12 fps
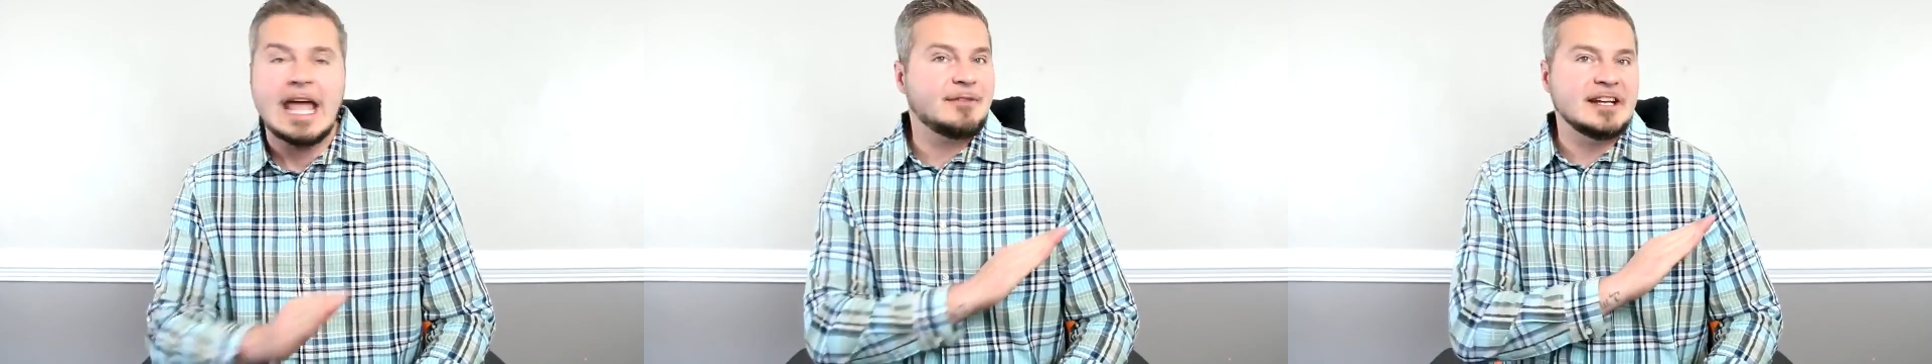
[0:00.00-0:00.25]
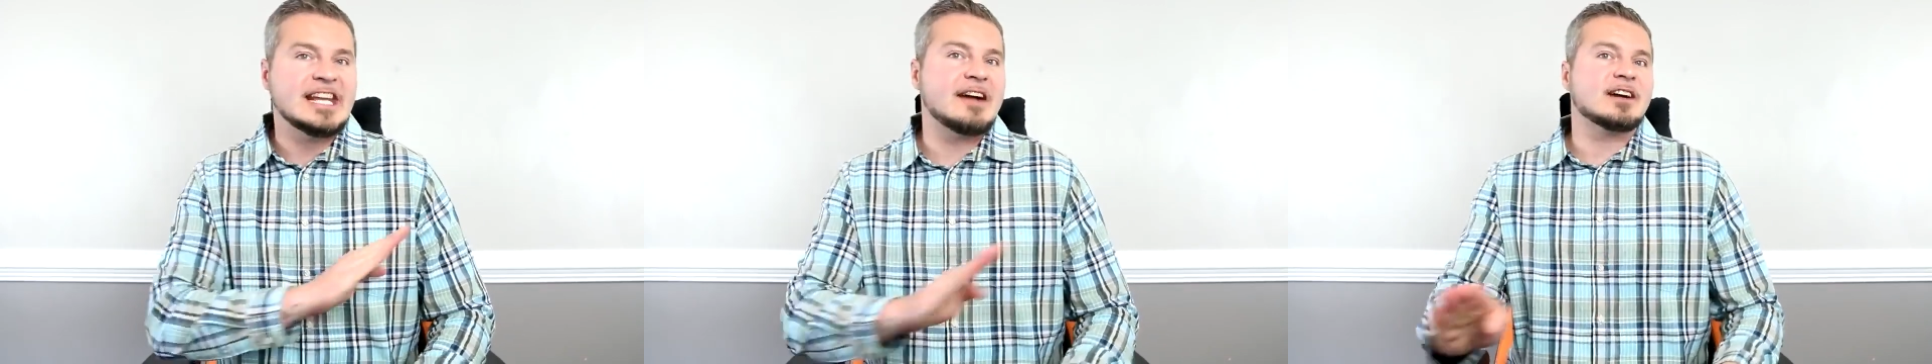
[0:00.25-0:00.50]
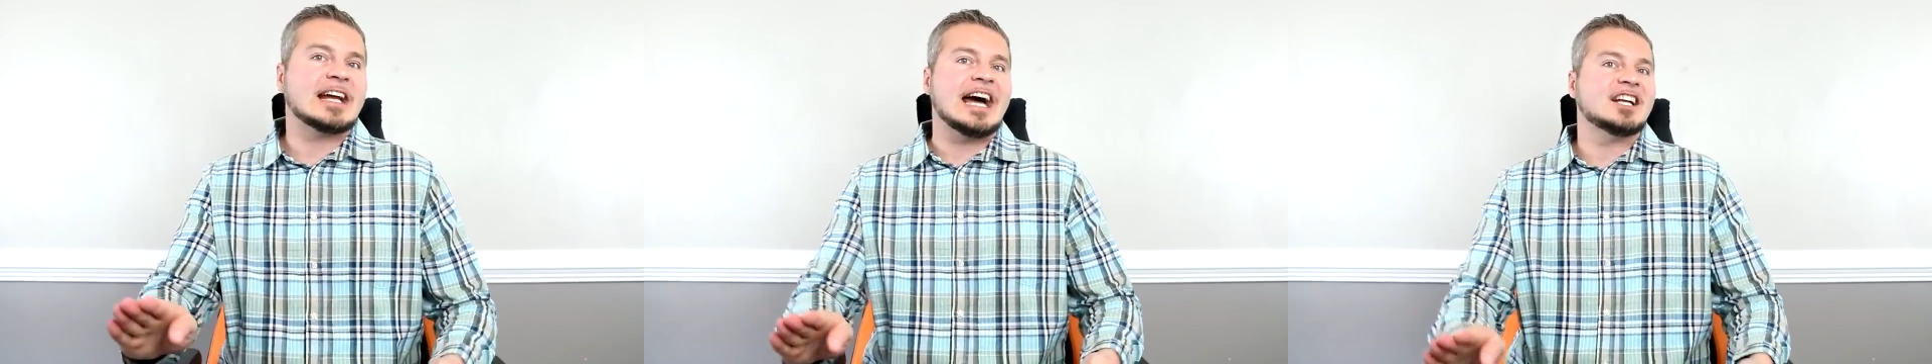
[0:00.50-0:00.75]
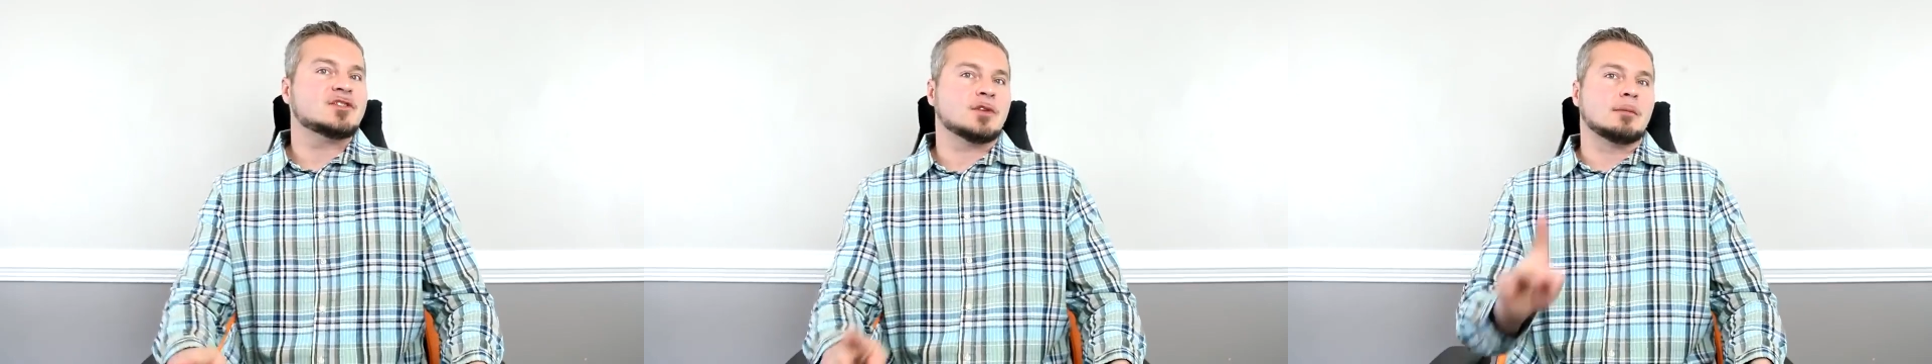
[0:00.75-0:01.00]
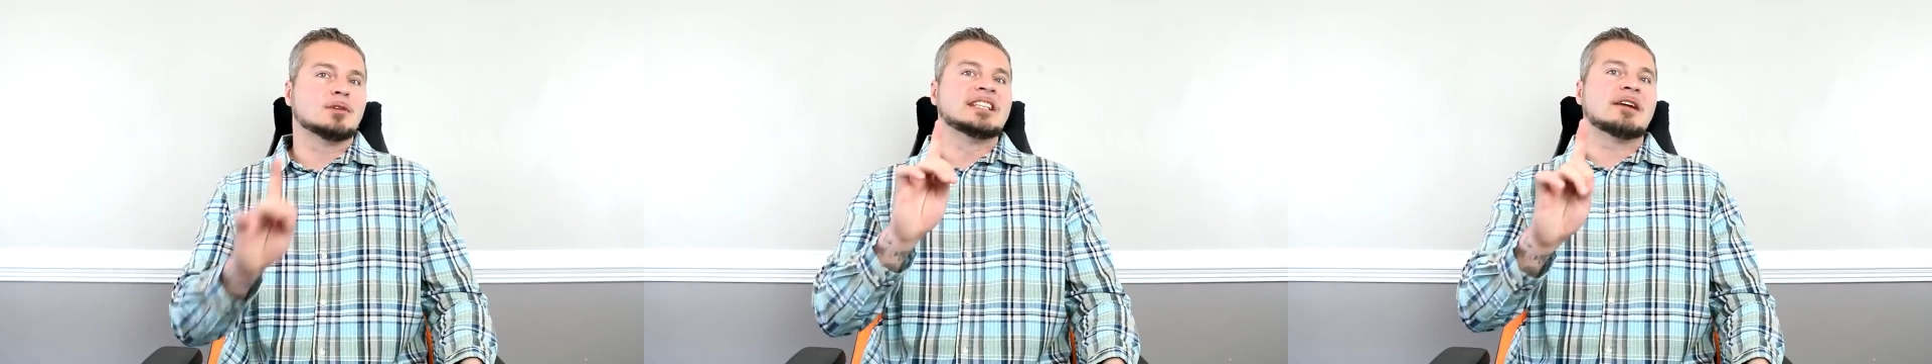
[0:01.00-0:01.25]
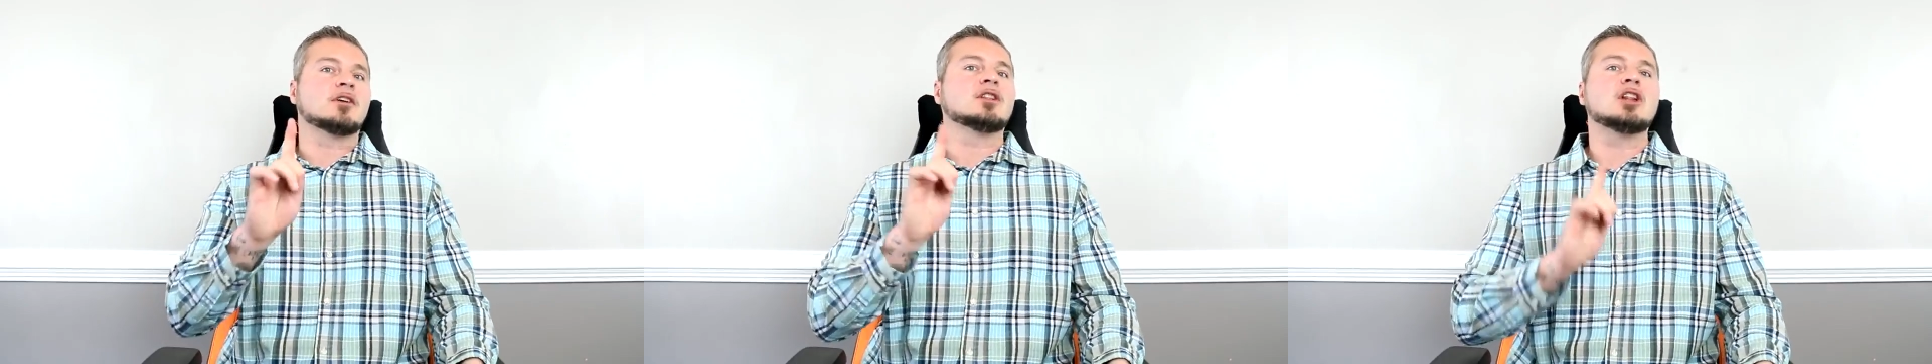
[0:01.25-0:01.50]
if he never got in trouble,
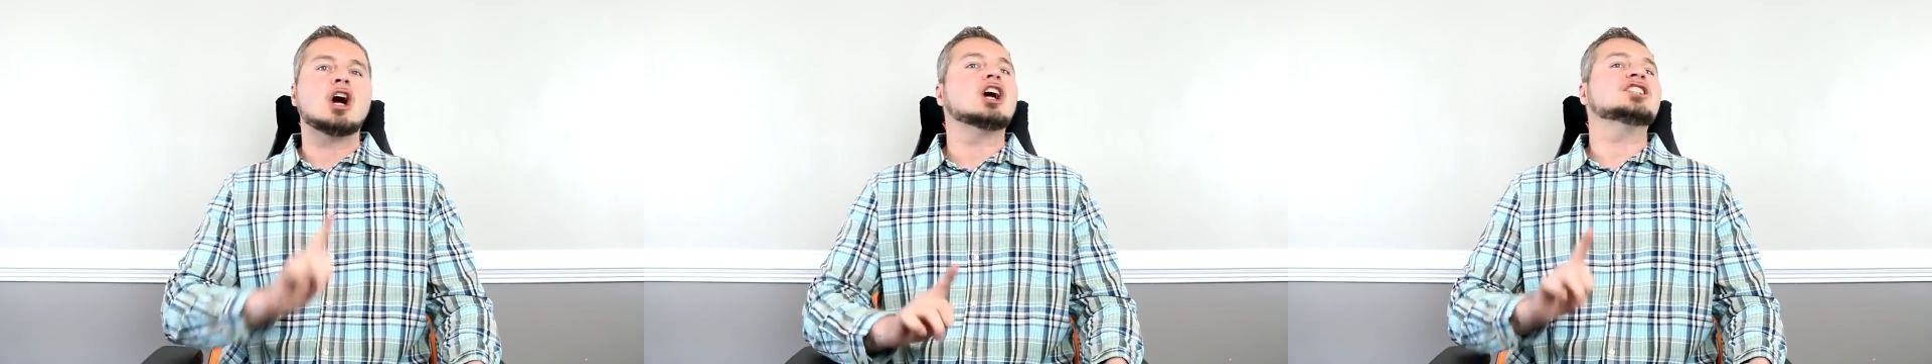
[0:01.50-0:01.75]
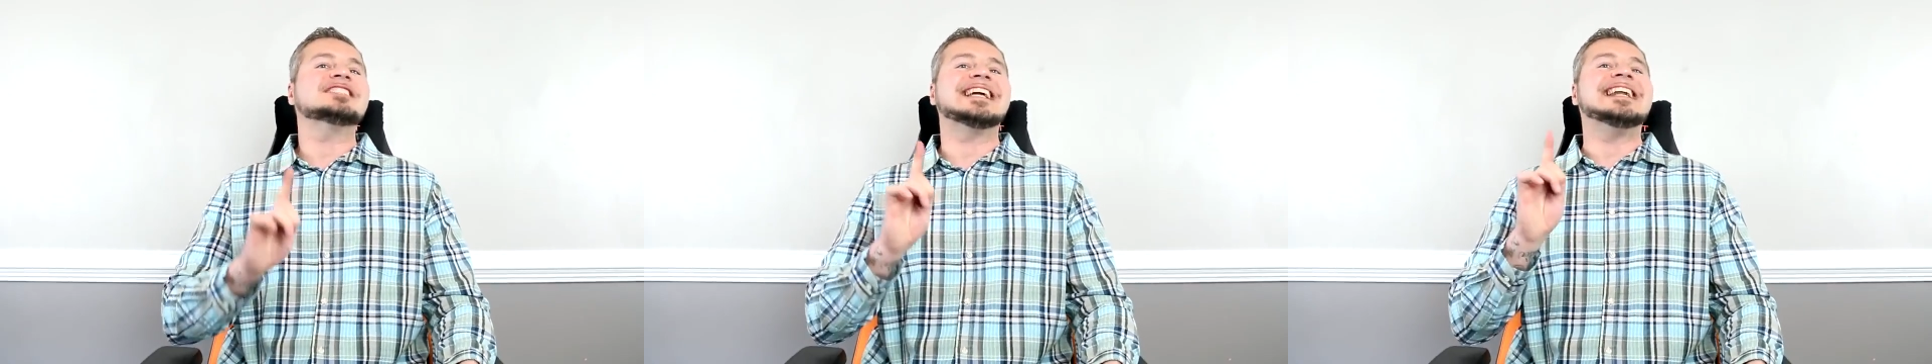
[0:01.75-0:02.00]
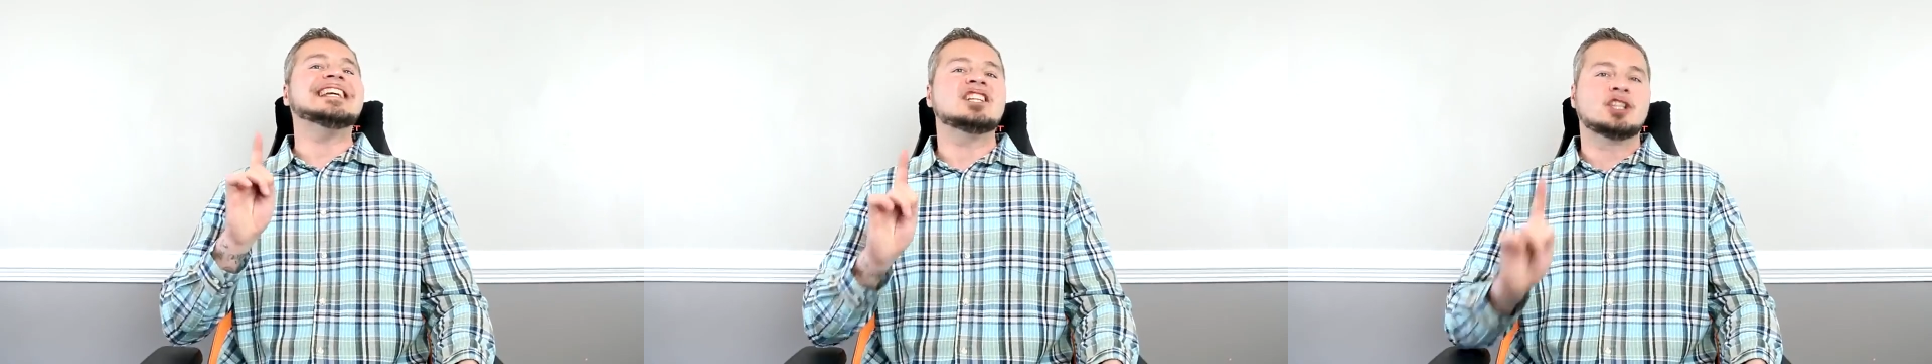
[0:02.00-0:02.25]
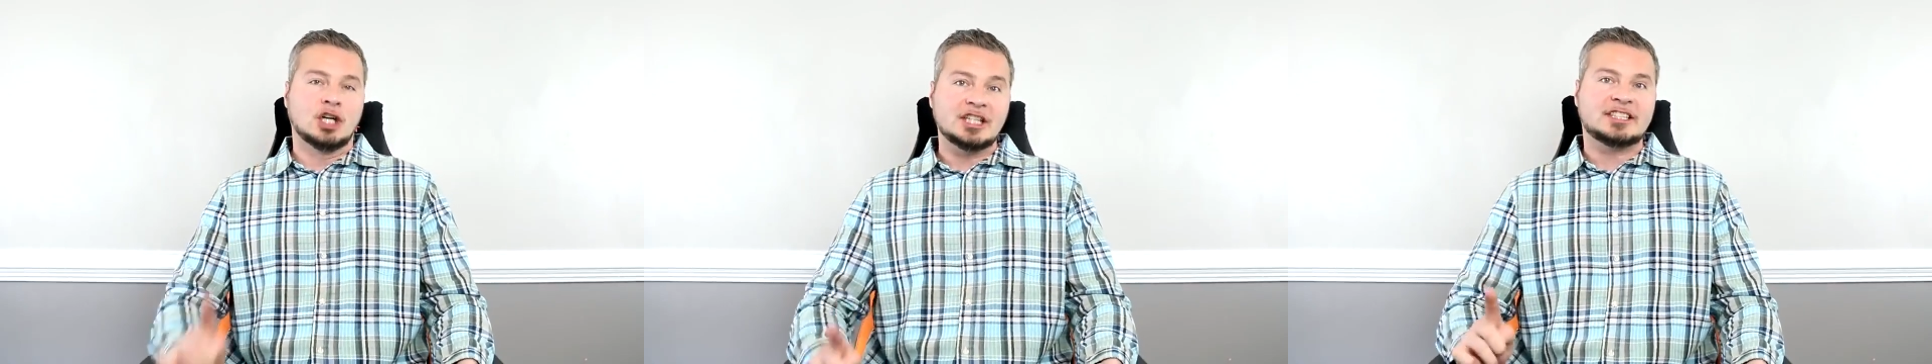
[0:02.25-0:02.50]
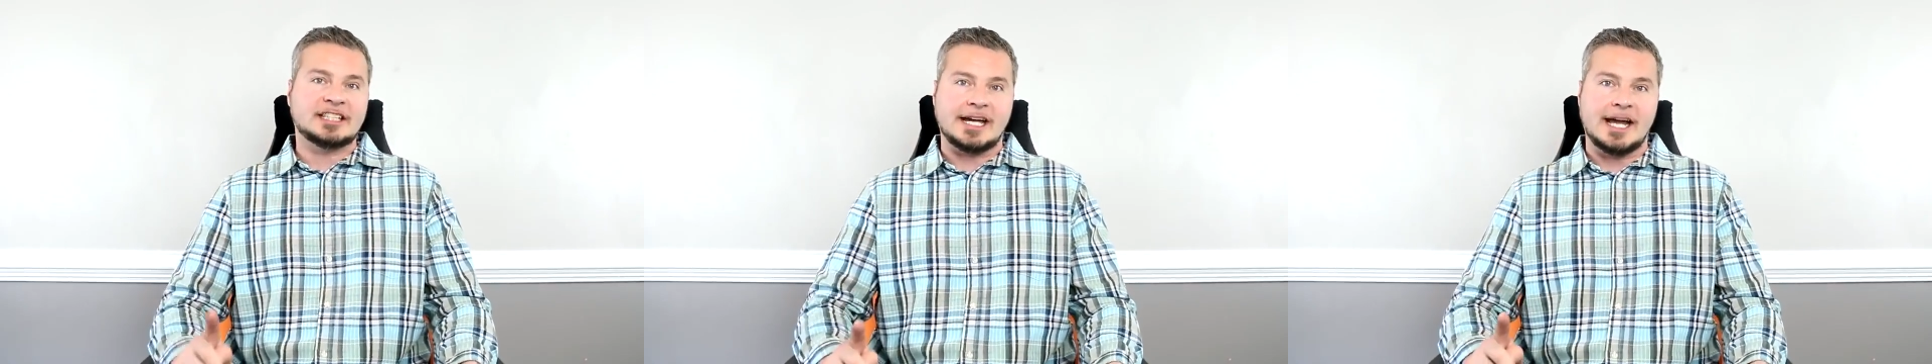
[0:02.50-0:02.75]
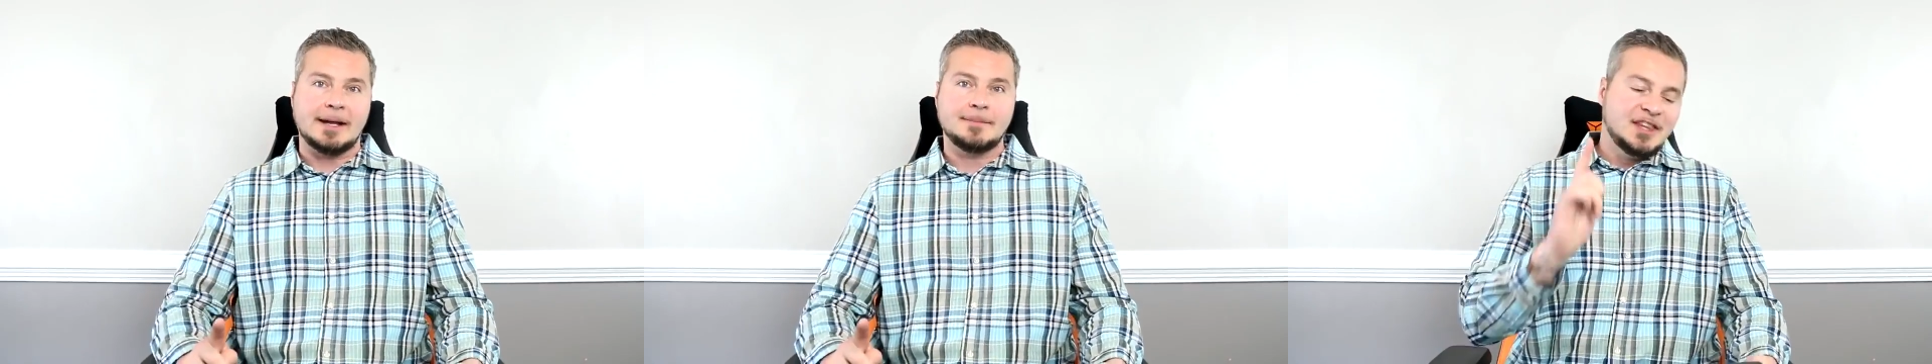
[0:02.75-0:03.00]
never lost any good time,